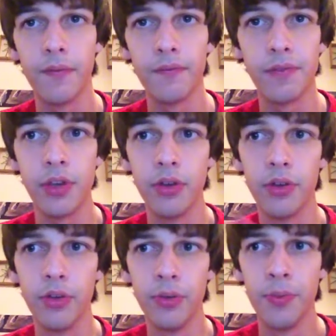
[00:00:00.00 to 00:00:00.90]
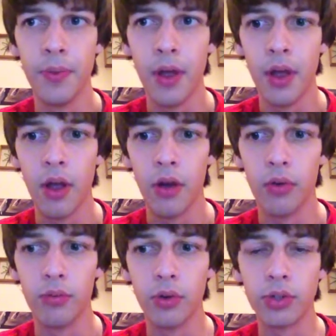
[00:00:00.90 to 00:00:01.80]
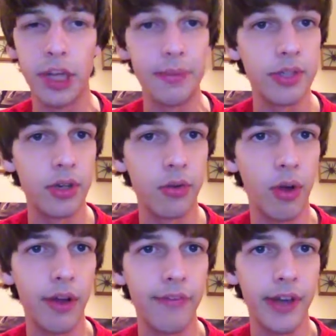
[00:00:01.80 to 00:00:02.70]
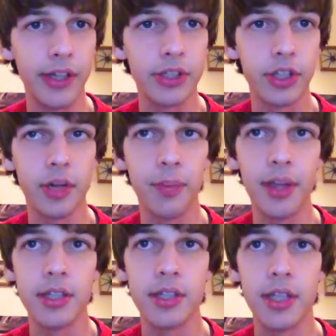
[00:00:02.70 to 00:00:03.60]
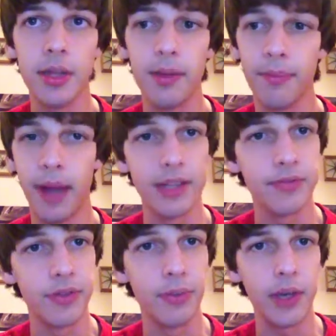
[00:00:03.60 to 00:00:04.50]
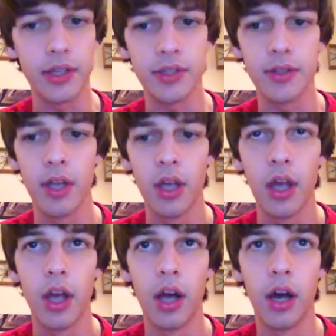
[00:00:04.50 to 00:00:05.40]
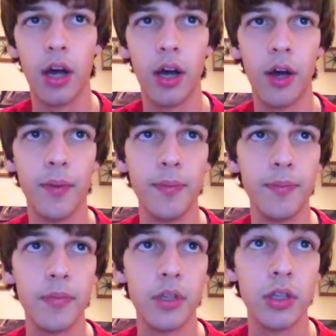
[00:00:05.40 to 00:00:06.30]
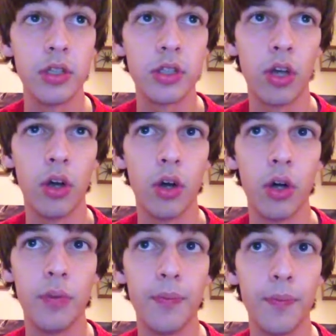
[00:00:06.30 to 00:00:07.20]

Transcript: few World Championship qualifying tournaments in the past few weeks. So